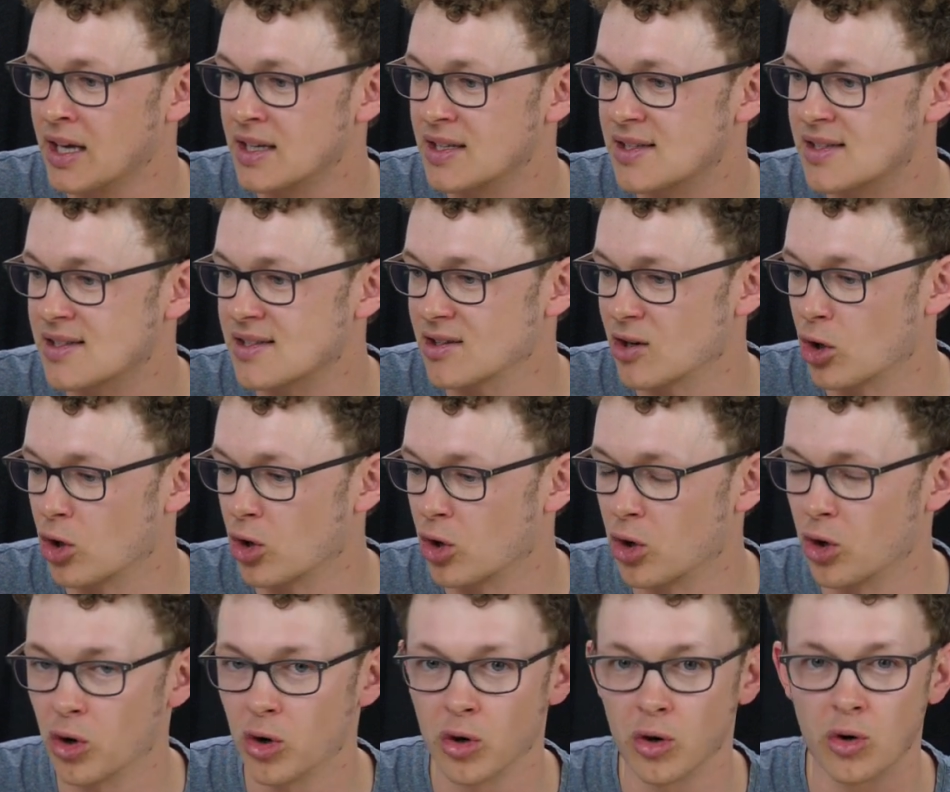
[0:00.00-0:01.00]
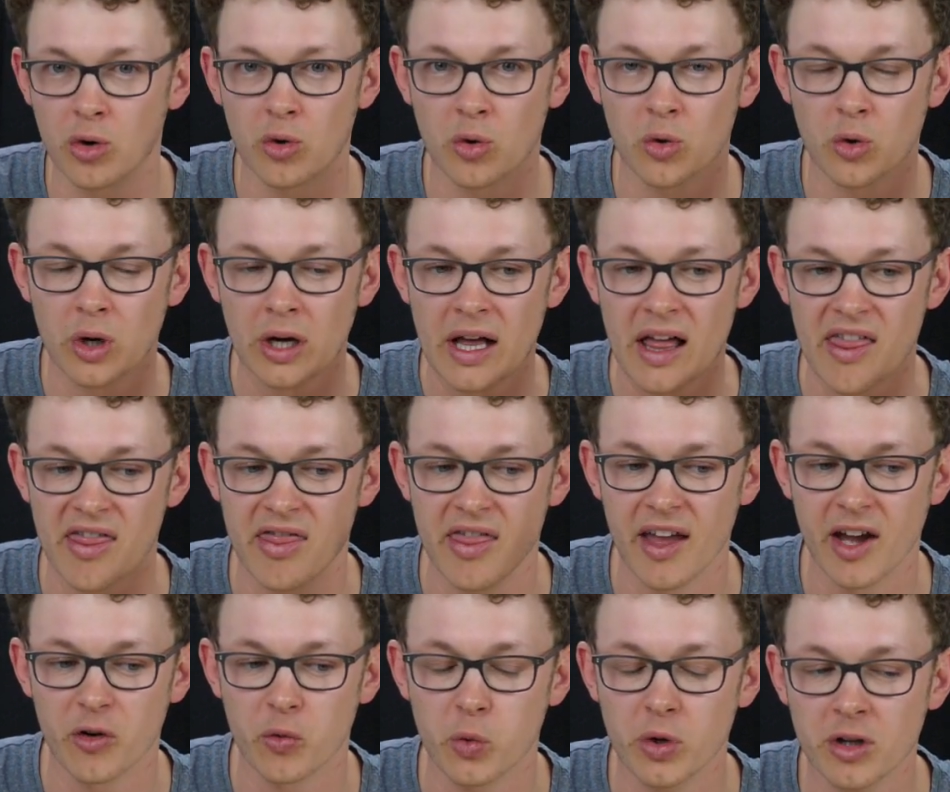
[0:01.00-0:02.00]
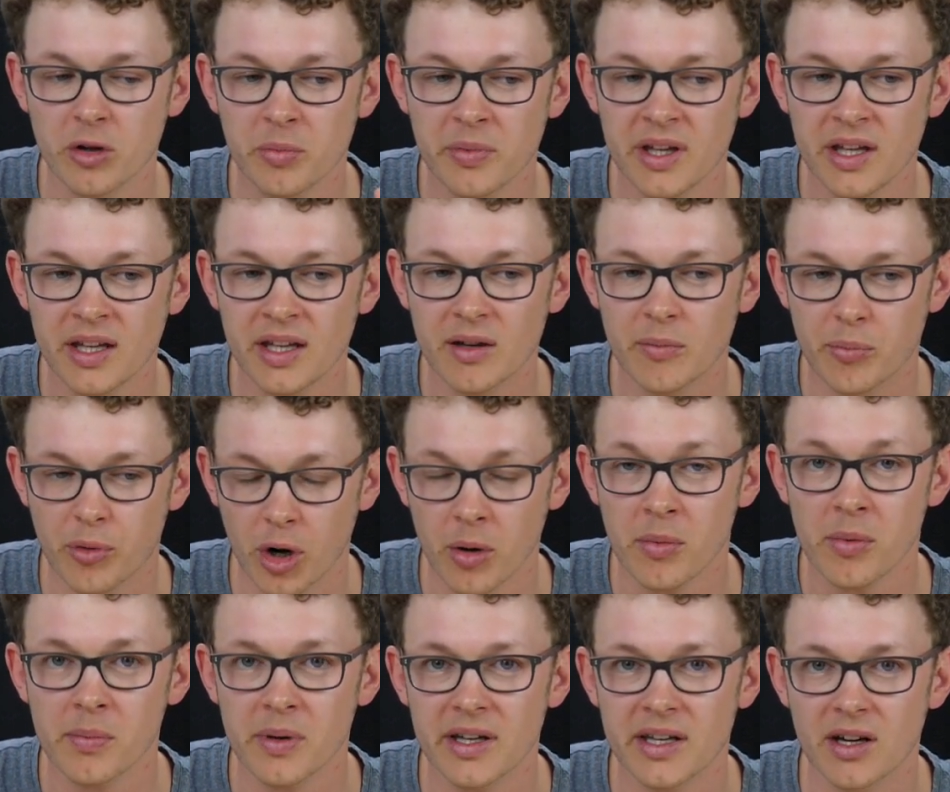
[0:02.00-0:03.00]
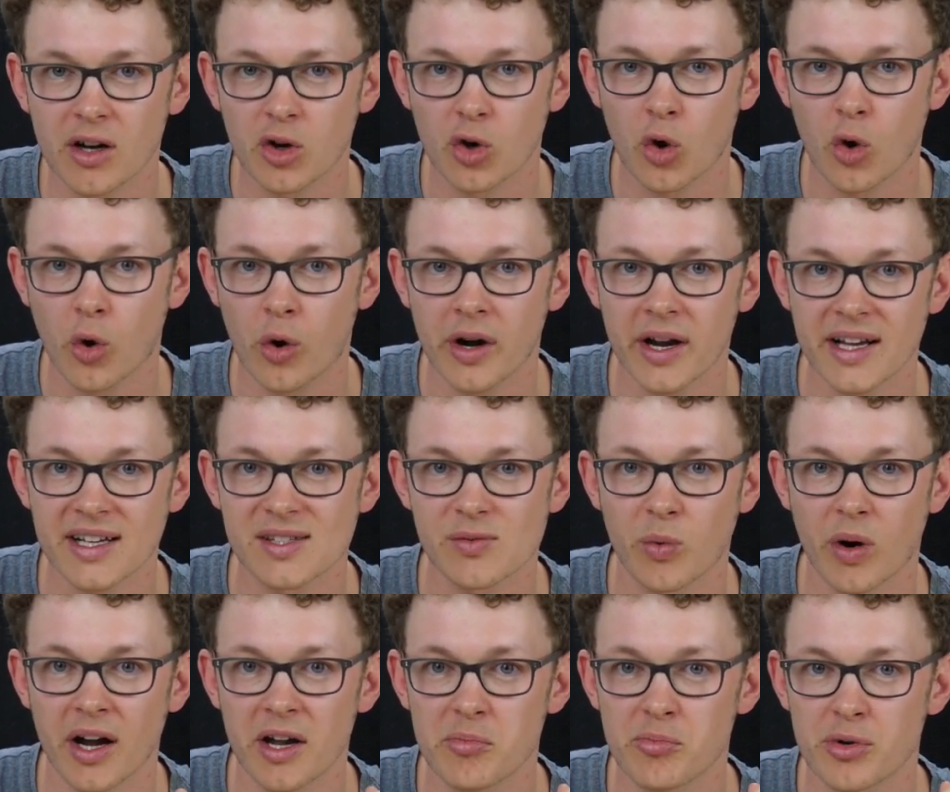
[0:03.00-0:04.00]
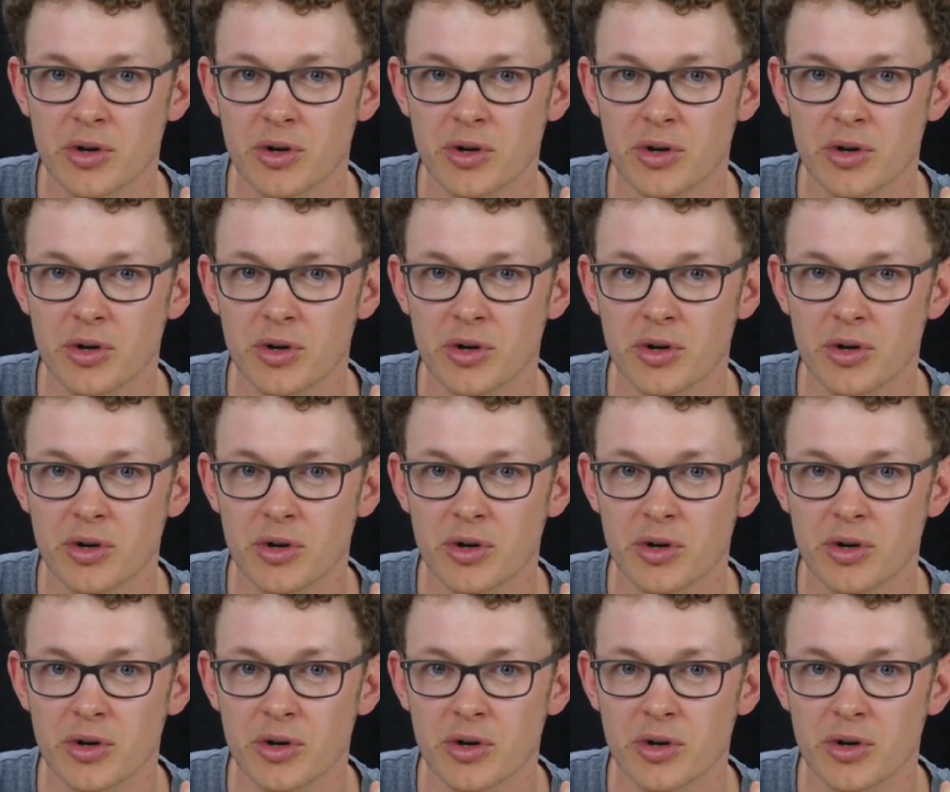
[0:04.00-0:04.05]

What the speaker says: So there will be probably a Core XY